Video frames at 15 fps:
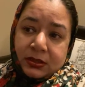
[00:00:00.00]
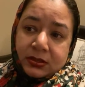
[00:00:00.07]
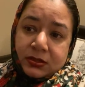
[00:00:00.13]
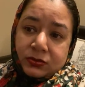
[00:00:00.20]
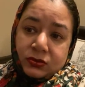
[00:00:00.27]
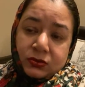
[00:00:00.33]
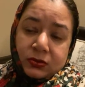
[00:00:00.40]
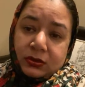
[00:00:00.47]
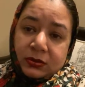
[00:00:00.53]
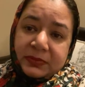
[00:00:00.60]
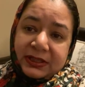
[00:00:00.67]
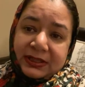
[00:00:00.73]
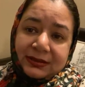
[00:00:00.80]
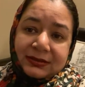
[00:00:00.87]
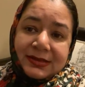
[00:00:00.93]
You're going to
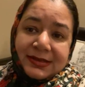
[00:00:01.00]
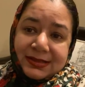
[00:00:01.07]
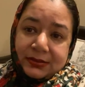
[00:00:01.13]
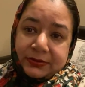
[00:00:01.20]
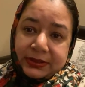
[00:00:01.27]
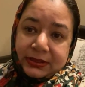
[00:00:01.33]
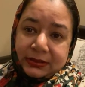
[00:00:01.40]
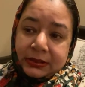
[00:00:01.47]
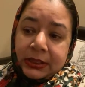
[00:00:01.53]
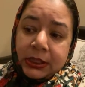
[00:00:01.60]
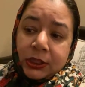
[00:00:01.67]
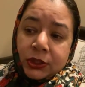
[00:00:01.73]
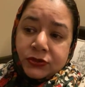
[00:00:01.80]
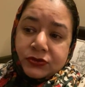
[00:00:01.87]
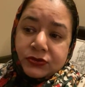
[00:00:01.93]
be another Syria.
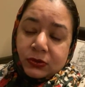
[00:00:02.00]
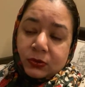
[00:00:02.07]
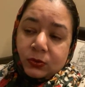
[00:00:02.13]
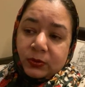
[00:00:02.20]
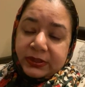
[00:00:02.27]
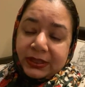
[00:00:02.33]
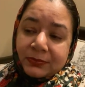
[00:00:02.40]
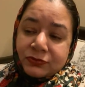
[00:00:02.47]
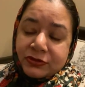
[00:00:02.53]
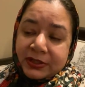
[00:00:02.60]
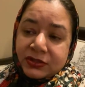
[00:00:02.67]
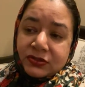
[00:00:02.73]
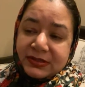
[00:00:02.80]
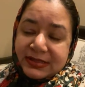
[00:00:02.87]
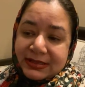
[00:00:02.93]
So what I'm
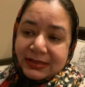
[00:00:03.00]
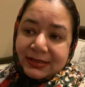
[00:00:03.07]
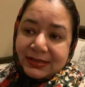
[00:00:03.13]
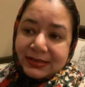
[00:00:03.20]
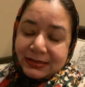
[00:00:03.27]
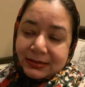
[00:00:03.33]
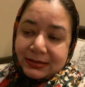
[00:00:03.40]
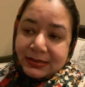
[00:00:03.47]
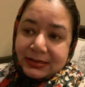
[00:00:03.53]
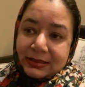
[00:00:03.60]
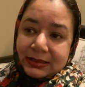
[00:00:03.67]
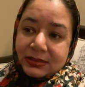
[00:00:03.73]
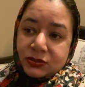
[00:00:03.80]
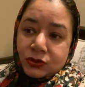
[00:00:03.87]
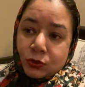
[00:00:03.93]
trying to say is this,
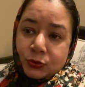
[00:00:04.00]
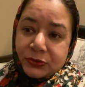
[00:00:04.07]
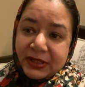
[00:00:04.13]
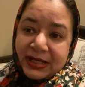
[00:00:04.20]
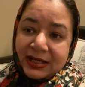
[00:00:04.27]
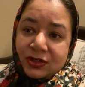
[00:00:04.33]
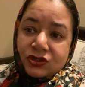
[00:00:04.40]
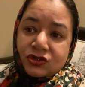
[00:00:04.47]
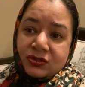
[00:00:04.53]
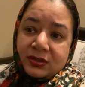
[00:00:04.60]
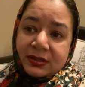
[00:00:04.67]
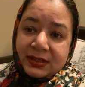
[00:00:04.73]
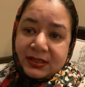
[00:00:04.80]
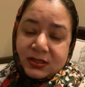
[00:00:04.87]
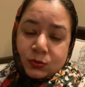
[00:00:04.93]
that your
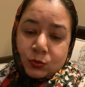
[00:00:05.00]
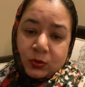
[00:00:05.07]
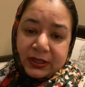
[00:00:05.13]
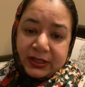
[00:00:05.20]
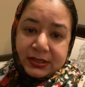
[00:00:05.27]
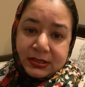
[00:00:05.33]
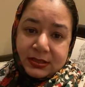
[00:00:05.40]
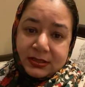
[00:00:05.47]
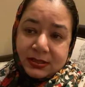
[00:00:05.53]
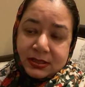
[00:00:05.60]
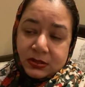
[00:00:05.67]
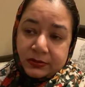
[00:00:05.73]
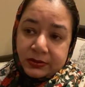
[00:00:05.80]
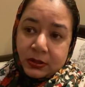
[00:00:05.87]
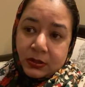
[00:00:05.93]
reaction is what is
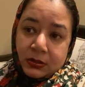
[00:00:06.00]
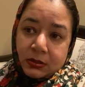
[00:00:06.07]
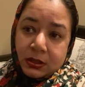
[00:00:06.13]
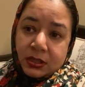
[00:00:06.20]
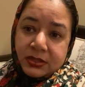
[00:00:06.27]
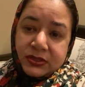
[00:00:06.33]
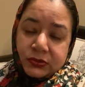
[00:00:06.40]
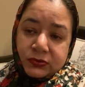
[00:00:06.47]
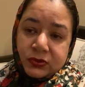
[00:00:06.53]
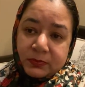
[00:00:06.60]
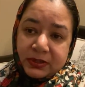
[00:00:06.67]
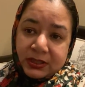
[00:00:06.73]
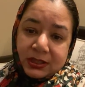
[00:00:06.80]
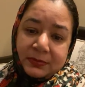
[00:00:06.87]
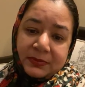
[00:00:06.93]
going to cause you to
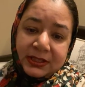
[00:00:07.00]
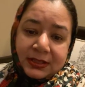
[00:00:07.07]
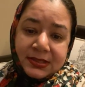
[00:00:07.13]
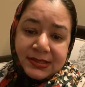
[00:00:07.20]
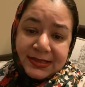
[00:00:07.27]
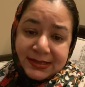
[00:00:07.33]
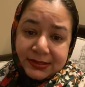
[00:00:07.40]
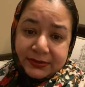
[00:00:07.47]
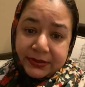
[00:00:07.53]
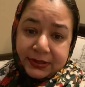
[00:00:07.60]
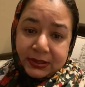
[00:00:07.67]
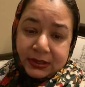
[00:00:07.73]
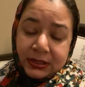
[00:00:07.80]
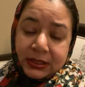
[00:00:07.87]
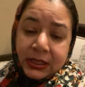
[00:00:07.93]
become another
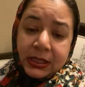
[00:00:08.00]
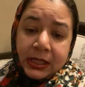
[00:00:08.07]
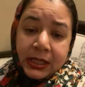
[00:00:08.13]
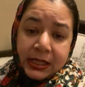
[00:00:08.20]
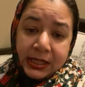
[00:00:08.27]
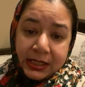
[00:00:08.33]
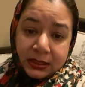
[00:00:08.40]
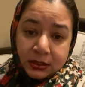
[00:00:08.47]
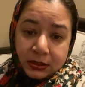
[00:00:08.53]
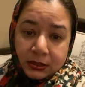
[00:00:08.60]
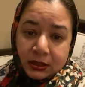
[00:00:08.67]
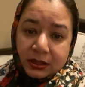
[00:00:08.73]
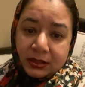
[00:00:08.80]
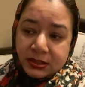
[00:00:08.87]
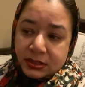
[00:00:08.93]
Syria, and
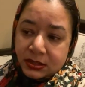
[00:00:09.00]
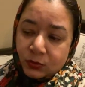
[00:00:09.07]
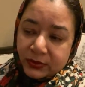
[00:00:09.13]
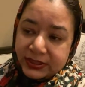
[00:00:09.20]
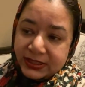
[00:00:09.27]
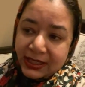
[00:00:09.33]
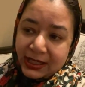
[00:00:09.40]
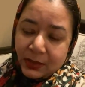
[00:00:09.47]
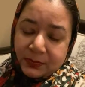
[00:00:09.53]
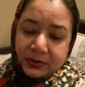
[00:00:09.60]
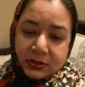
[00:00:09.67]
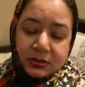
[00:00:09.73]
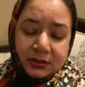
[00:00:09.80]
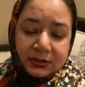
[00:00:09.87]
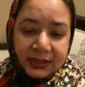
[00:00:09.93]
not what
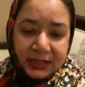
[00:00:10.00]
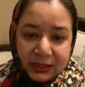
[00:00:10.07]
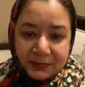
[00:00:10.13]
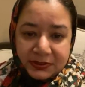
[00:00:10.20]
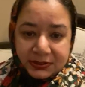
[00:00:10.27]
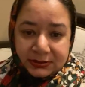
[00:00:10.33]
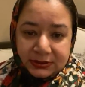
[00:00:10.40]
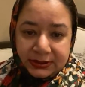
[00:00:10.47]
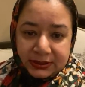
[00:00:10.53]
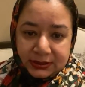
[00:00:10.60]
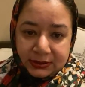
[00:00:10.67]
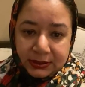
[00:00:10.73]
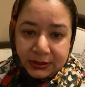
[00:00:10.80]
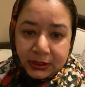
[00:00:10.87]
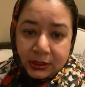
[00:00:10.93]
happened on Capitol
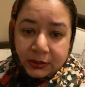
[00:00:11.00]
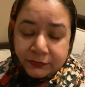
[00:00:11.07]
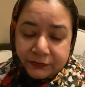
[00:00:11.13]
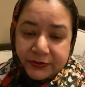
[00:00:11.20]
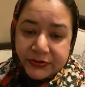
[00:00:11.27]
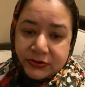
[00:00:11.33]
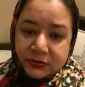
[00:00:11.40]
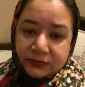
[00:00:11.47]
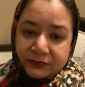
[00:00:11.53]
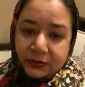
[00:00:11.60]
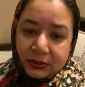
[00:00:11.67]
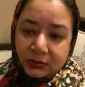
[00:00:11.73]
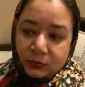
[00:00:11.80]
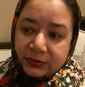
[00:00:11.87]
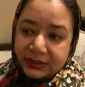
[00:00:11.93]
Hill. First of
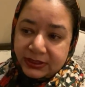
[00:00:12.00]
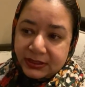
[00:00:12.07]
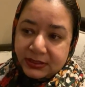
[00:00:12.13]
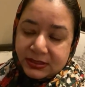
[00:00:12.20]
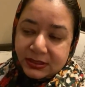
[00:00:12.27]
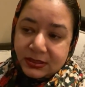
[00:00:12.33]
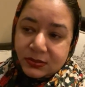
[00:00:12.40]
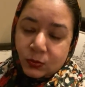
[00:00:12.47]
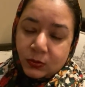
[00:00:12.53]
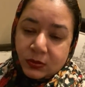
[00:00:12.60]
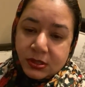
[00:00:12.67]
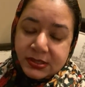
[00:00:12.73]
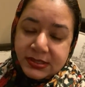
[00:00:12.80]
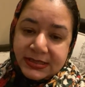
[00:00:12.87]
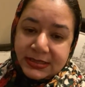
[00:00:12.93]
all, what they did
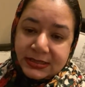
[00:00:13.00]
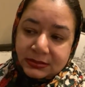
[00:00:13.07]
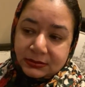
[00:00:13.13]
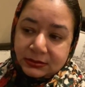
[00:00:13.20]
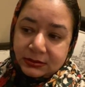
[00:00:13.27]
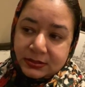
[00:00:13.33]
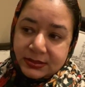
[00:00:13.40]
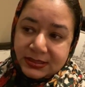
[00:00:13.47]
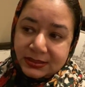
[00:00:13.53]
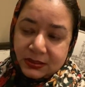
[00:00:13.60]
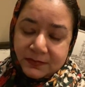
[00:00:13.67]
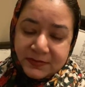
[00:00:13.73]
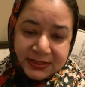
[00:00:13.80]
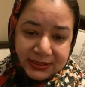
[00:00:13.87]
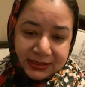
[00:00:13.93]
was
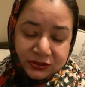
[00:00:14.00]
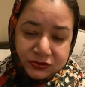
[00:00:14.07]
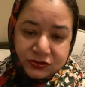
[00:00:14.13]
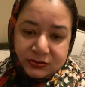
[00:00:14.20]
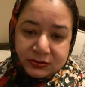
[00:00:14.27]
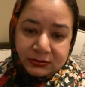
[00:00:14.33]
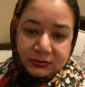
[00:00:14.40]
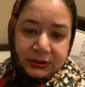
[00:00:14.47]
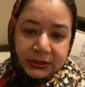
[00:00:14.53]
circumstantial.